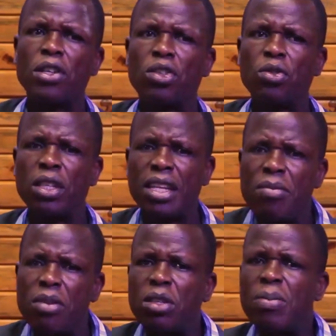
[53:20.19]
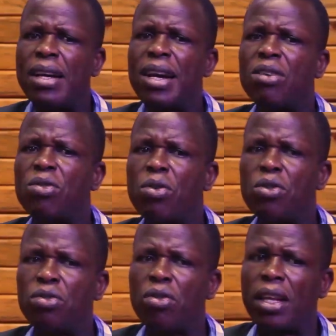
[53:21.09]
So demons began to
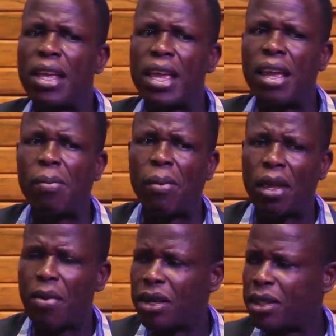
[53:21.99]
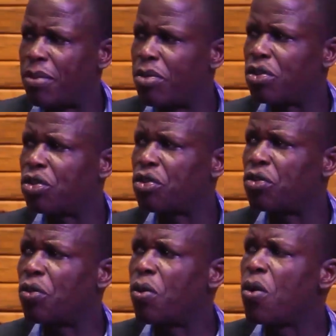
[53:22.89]
control him. He was supposed
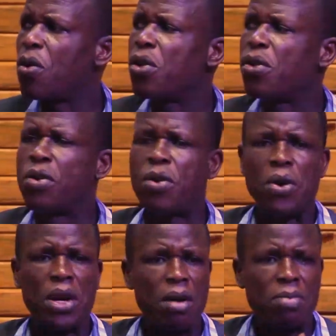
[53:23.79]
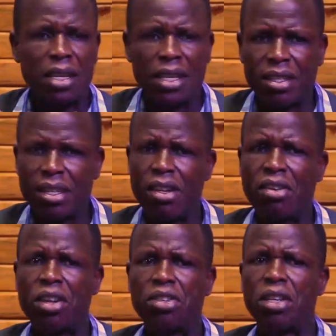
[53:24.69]
to, corrupt his
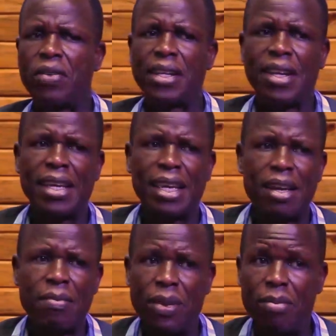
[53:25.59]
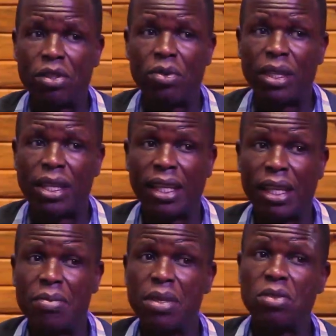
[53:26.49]
generation. Demons were telling
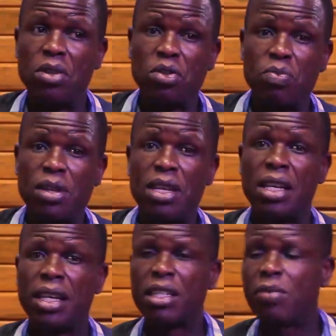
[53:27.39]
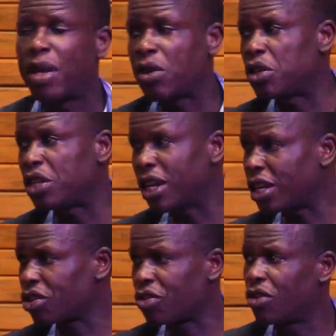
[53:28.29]
him he's going to be the next Michael
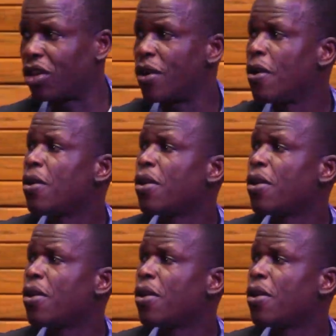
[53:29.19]
Jackson.